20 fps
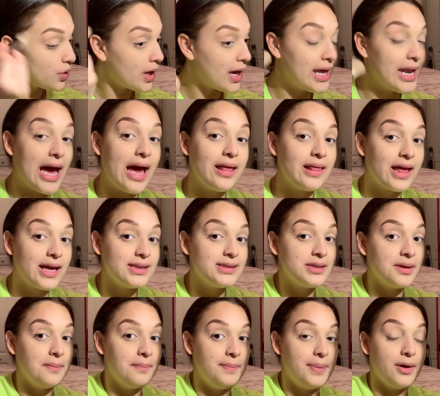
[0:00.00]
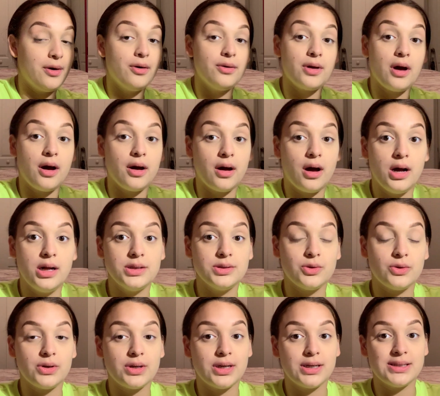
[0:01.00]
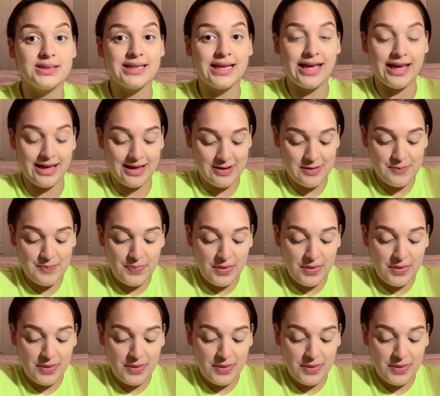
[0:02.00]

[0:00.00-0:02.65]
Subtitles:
And I like to build on contour because like